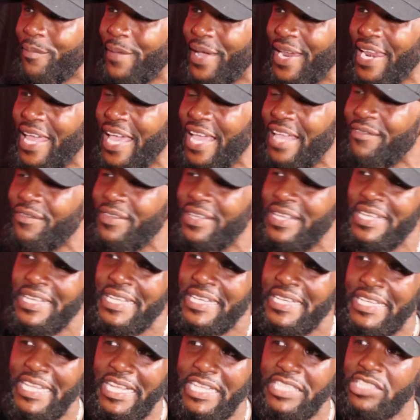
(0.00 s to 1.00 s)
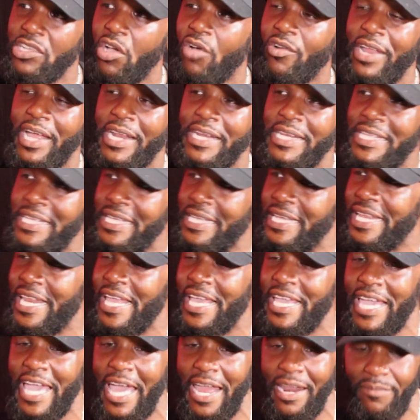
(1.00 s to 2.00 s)
in my life. That's all I need. It
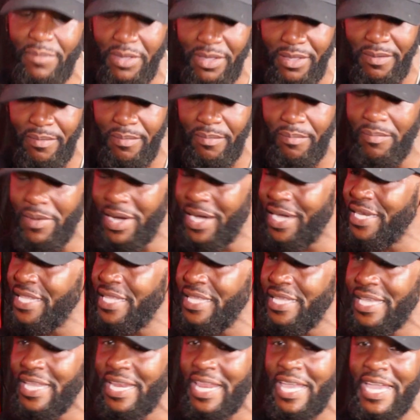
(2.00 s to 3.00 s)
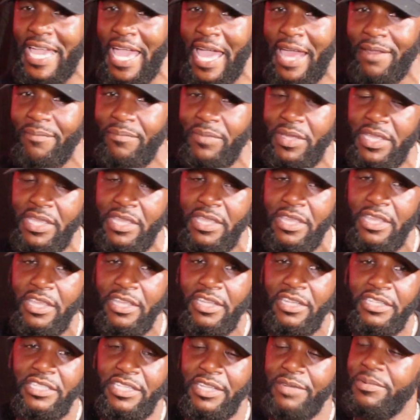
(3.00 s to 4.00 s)
ain't got to be money. It ain't got to be
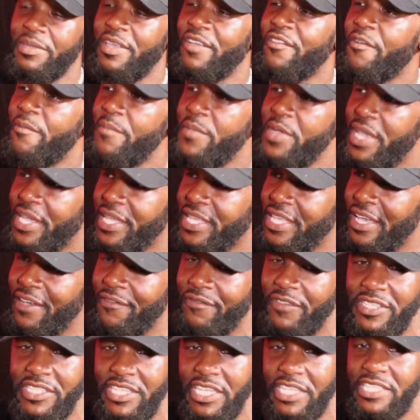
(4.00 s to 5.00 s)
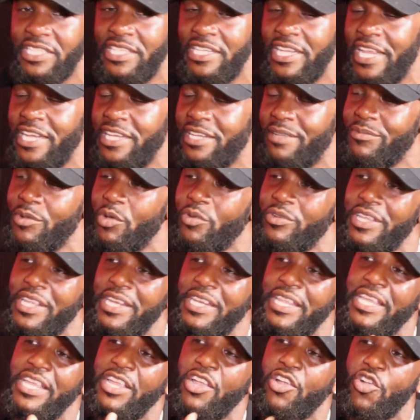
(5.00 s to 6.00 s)
them giving me a gift. It's just letting them know
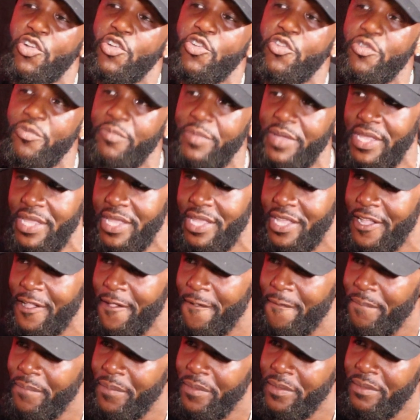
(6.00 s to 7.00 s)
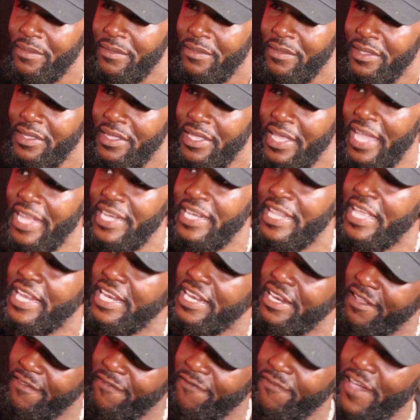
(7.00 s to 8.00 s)
that they heard me and
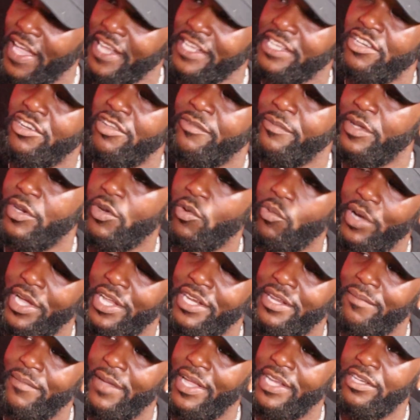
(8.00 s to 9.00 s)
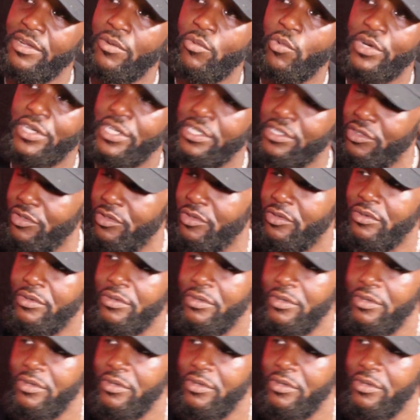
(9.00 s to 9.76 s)
that it affected them in a way to make them want to do